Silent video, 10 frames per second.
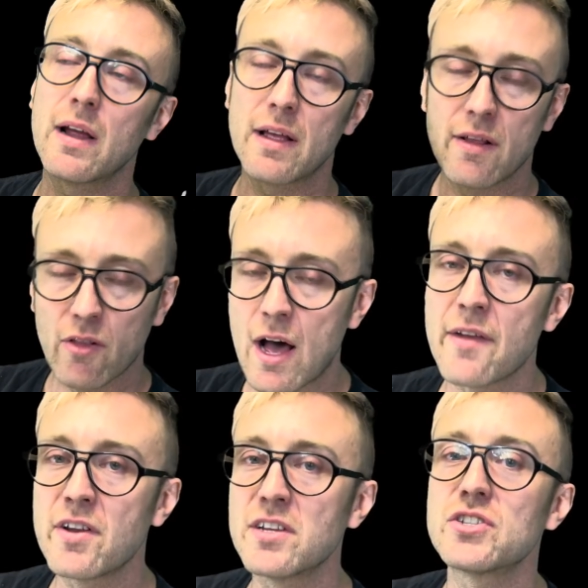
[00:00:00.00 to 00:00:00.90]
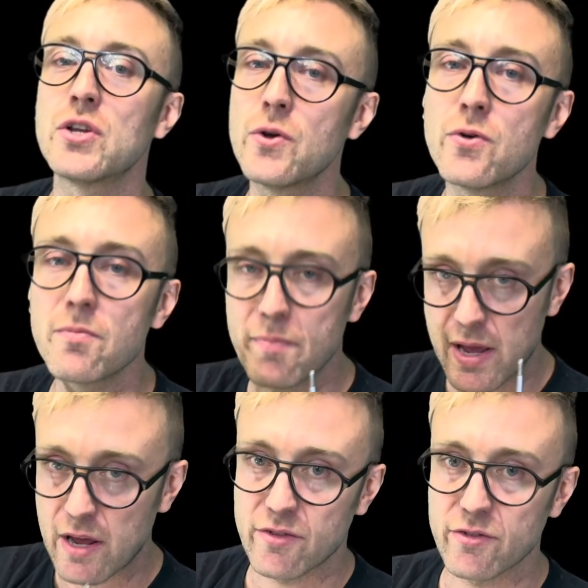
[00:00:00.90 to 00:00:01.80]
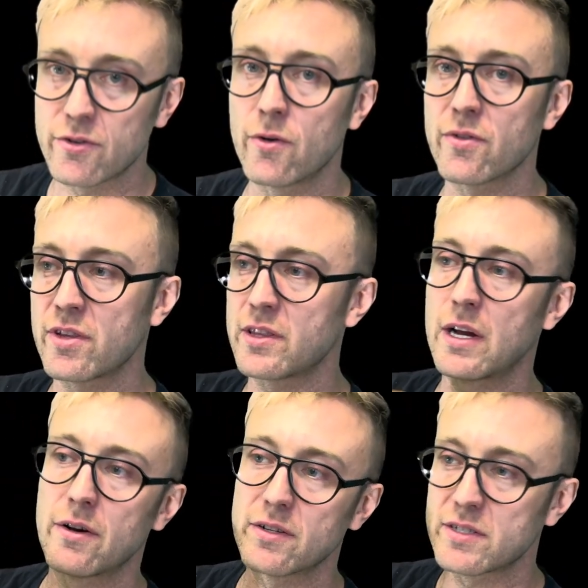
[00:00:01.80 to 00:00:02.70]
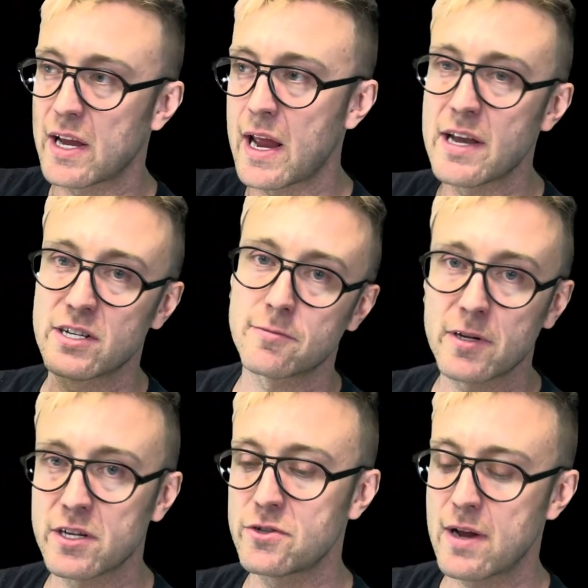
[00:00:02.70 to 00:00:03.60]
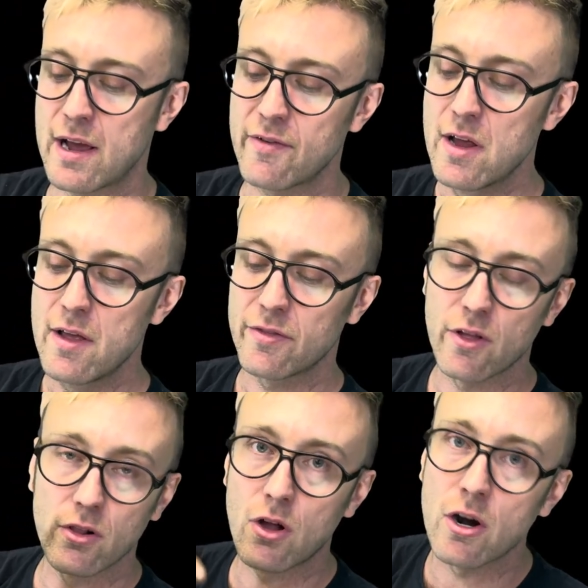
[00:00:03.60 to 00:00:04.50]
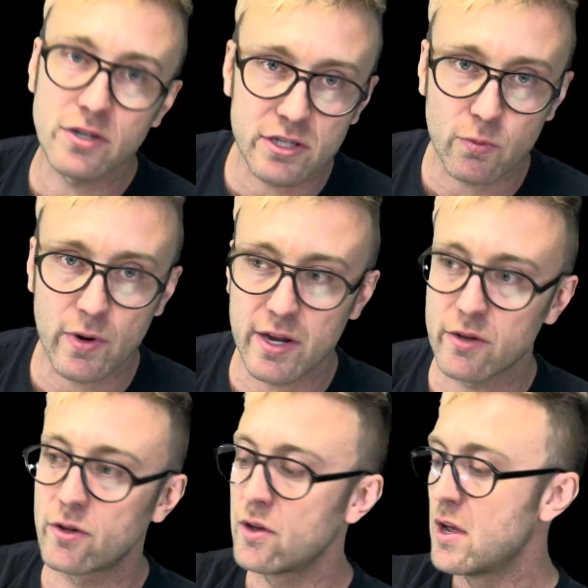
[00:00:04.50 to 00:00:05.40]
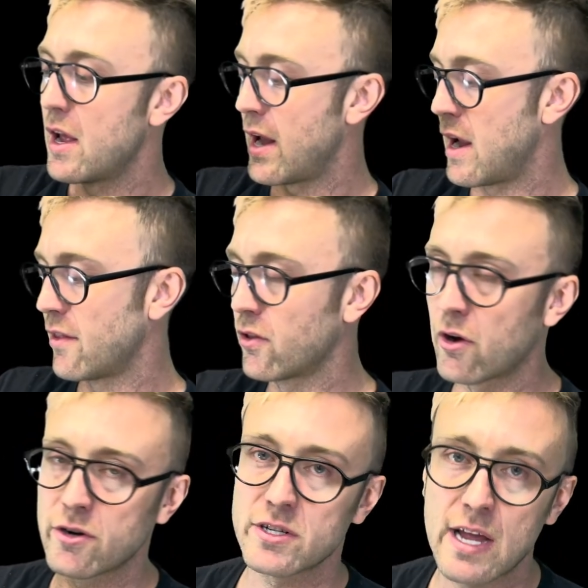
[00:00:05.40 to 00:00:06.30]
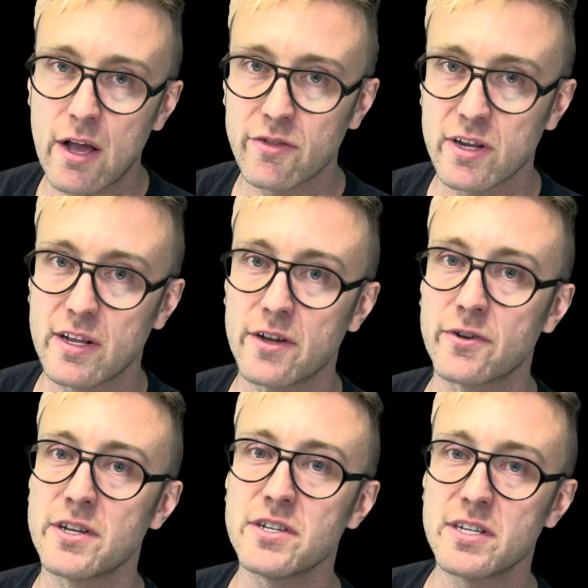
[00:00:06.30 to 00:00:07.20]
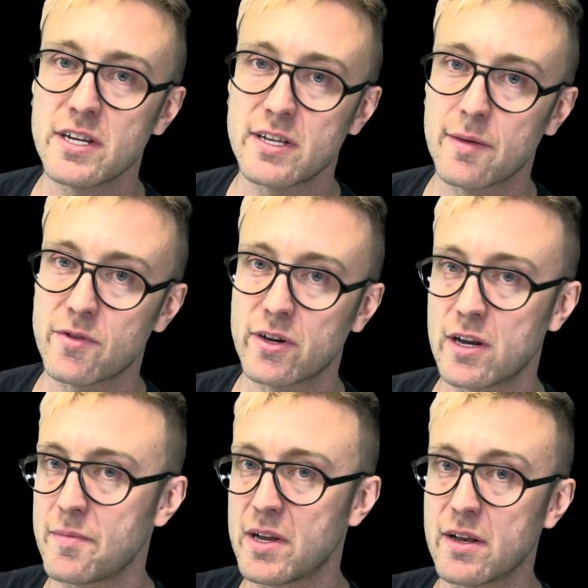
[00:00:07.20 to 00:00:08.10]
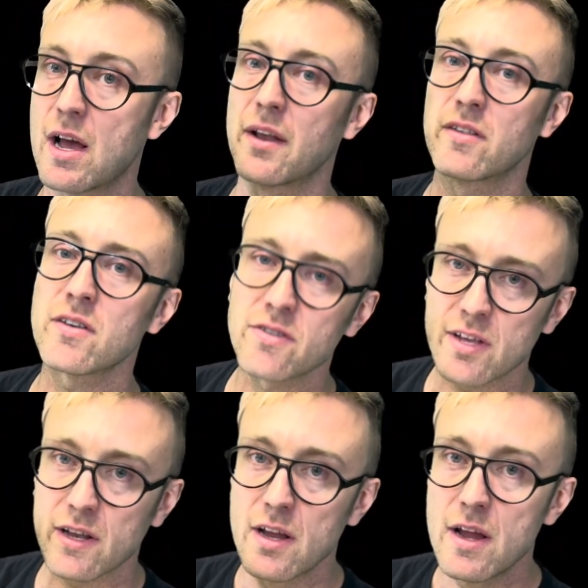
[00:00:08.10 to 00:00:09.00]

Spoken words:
a lot of it is tune based, so don't sit there and say, hey, just because you have the largest wheel and the largest housing that your EGT temps are going to be non-existent,